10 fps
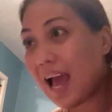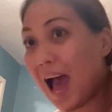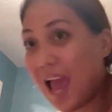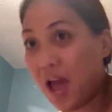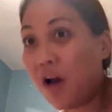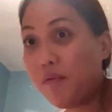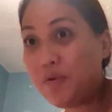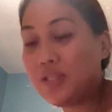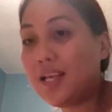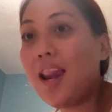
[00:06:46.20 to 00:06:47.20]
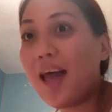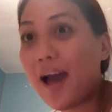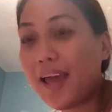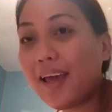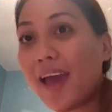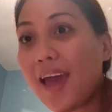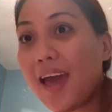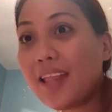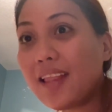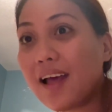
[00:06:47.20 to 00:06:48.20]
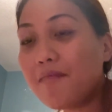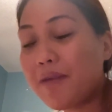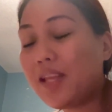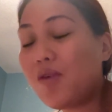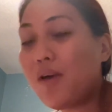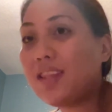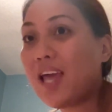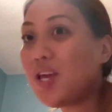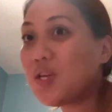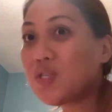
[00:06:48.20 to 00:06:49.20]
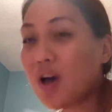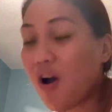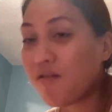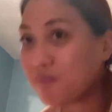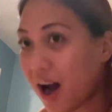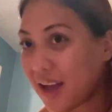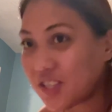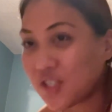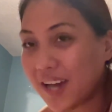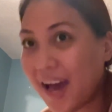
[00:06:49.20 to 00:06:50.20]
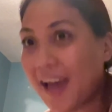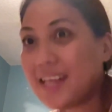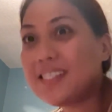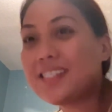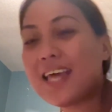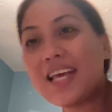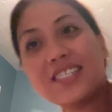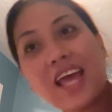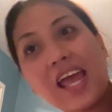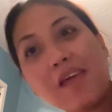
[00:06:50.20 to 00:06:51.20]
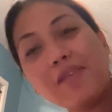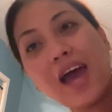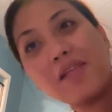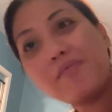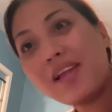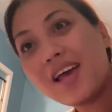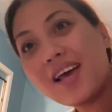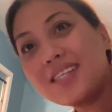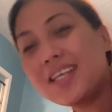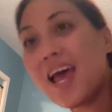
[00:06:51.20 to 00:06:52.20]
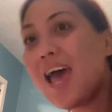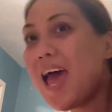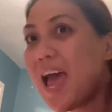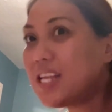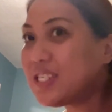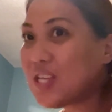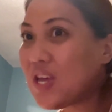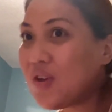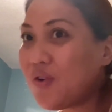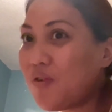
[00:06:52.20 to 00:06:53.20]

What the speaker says: I hope you still like it. By the way, thank you so much, guys. Stay safe. God bless. And see you.